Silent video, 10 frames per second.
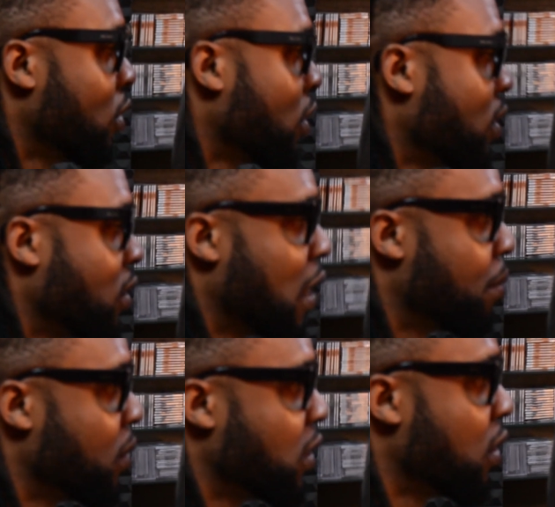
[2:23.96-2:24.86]
nothing's
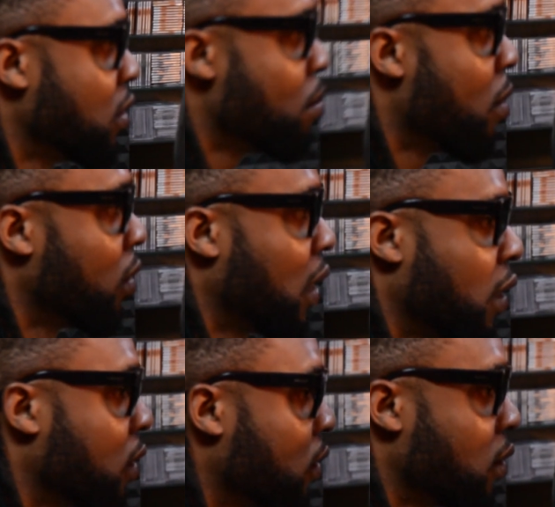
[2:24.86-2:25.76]
happening anymore.
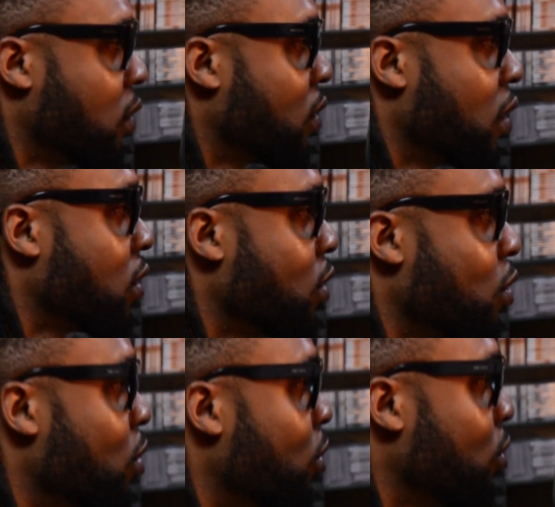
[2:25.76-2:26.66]
Like, he takes the
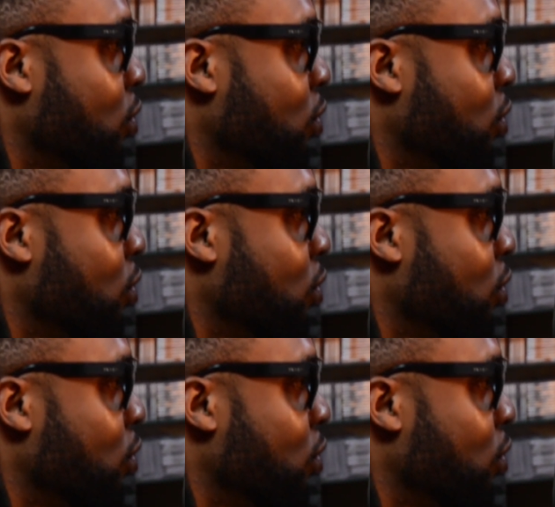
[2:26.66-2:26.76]
whole